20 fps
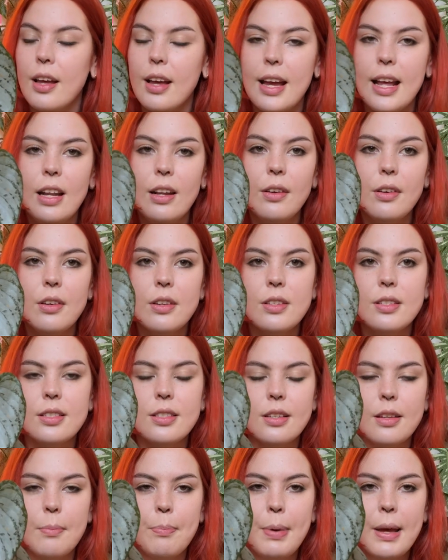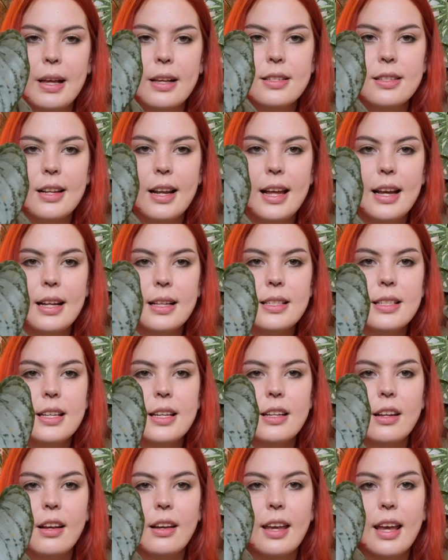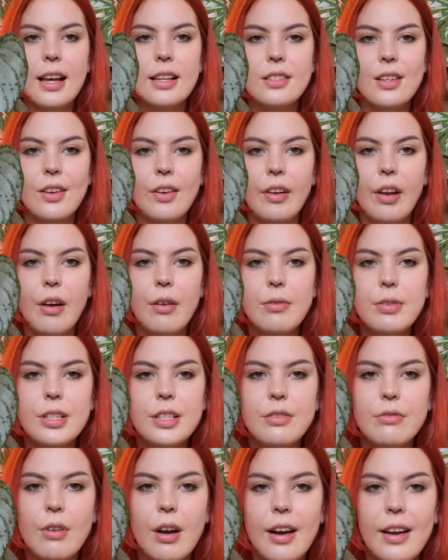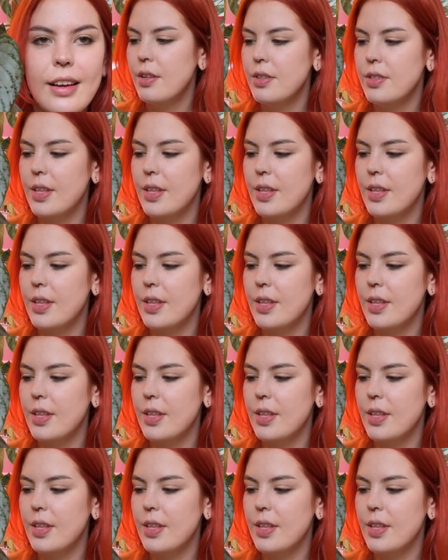It looks pixelated, like it hasn't loaded right.